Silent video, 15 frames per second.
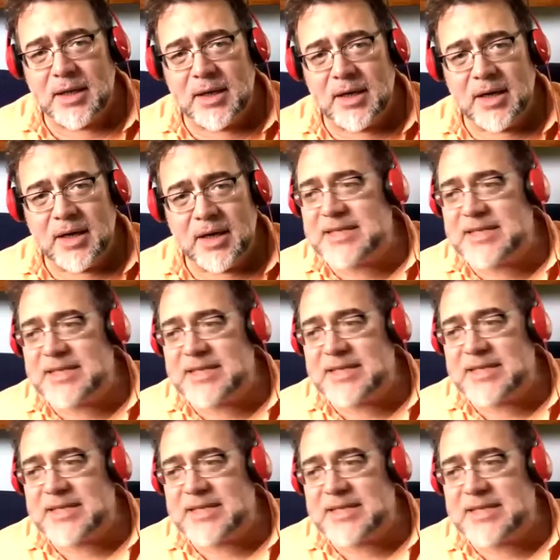He
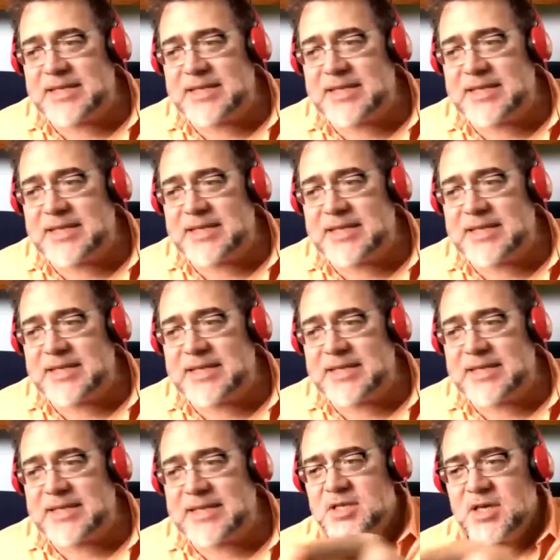sent, you can
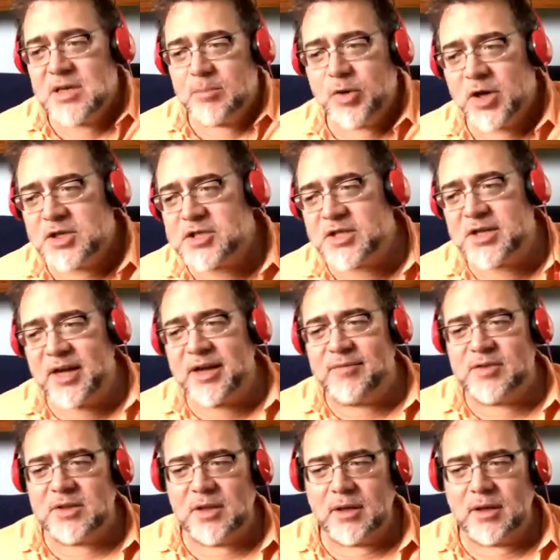see it, Project
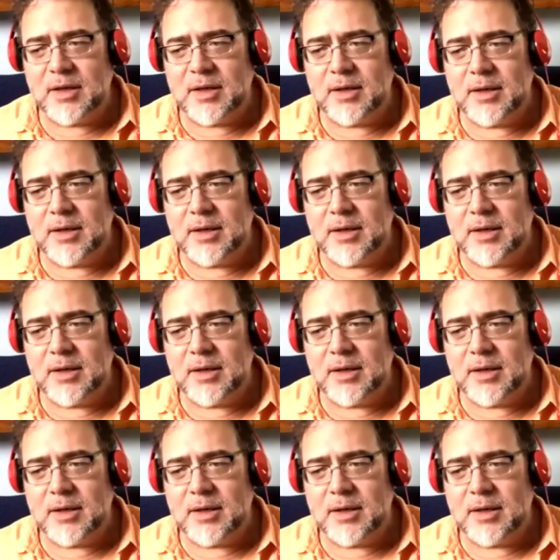Avalon,